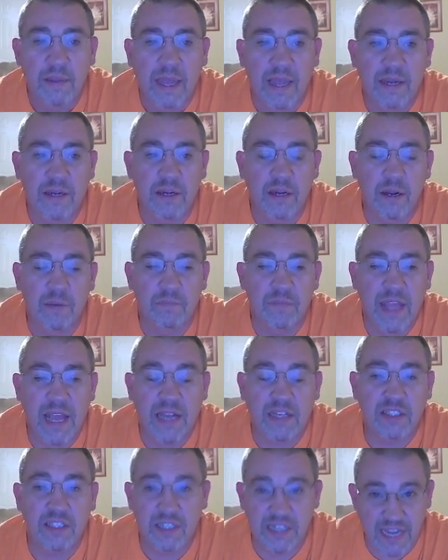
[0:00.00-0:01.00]
And um,
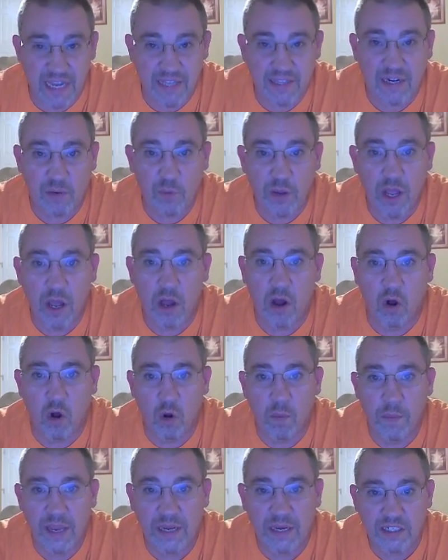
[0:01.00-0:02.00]
that's the day that I went
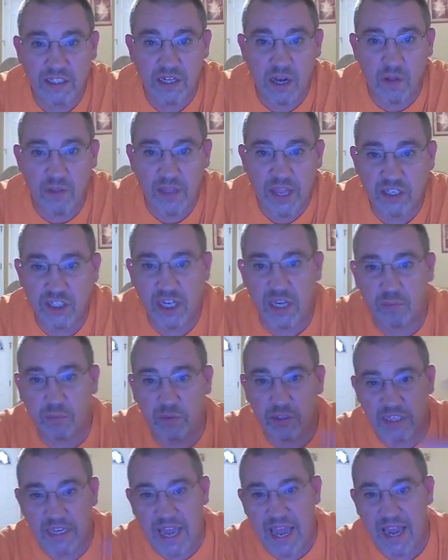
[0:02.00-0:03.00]
home and I saw that Jeep
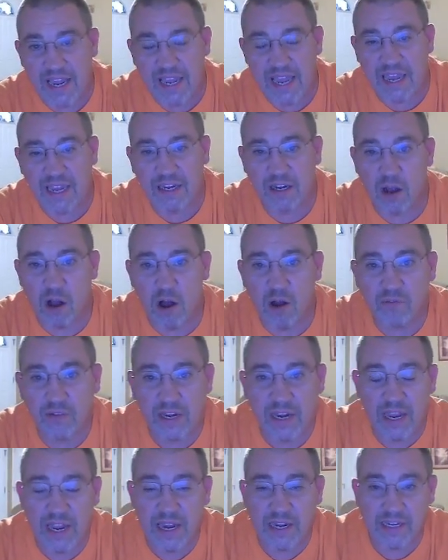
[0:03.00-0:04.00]
with the tag hanging off,
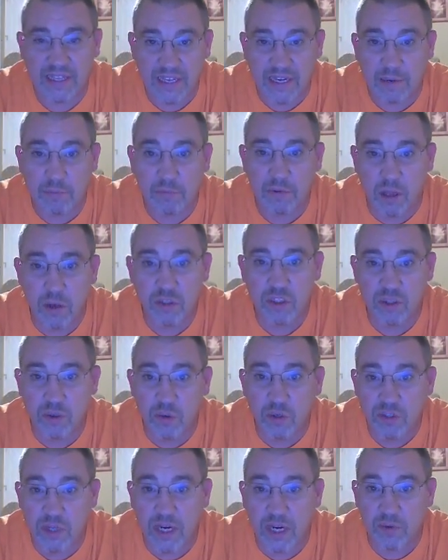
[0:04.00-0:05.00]
and I had to get up close to
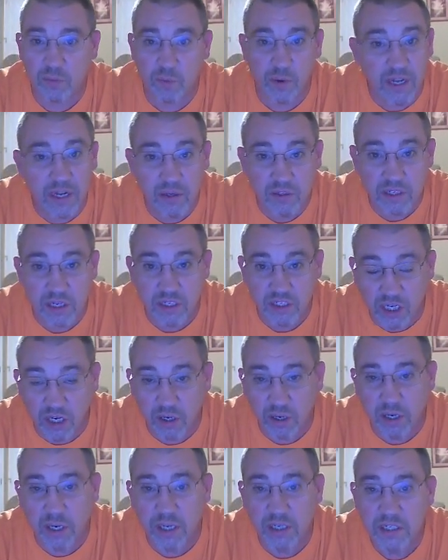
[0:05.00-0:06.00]
it so I could read it because I was
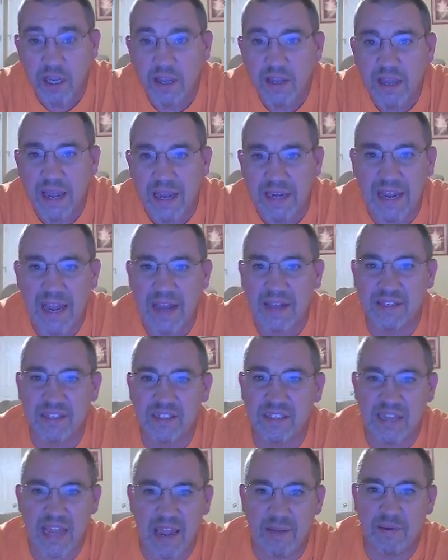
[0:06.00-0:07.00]
curious. And it had the
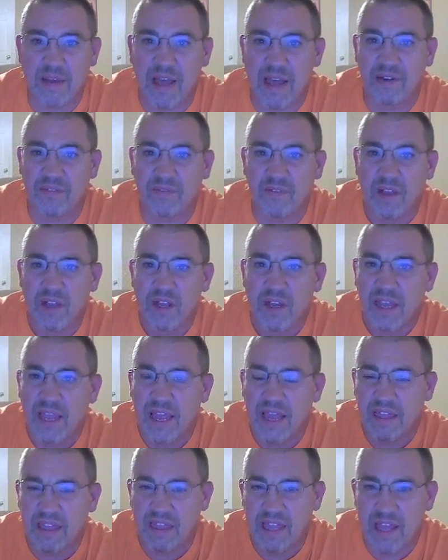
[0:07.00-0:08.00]
same kind of, it
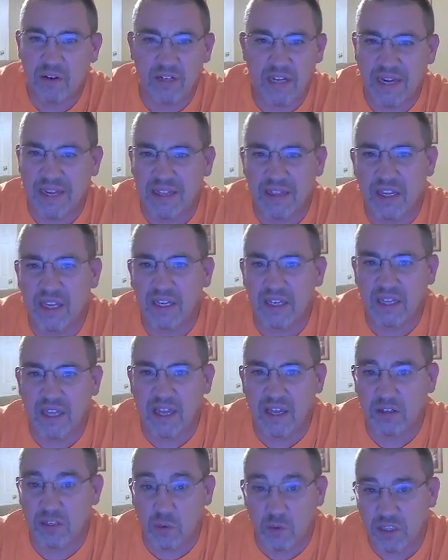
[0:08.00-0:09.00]
had letters. I didn't look at the
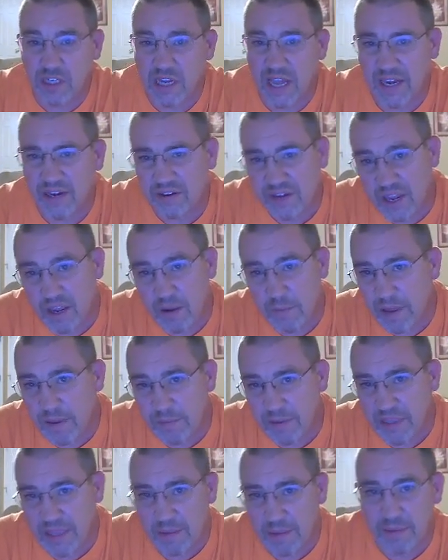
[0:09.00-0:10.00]
letters. I wish I had it now.
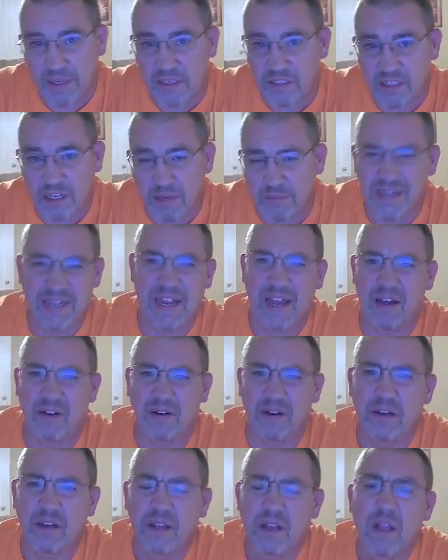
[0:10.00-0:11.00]
Maybe that means something. I doubt it.